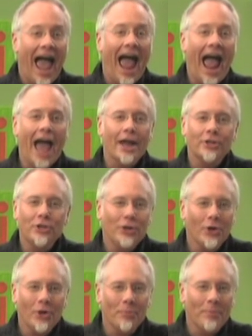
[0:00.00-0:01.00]
And
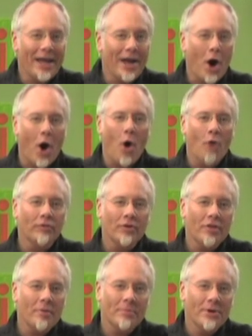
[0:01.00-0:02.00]
you'll be over
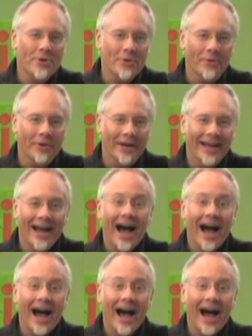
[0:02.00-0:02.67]
the moon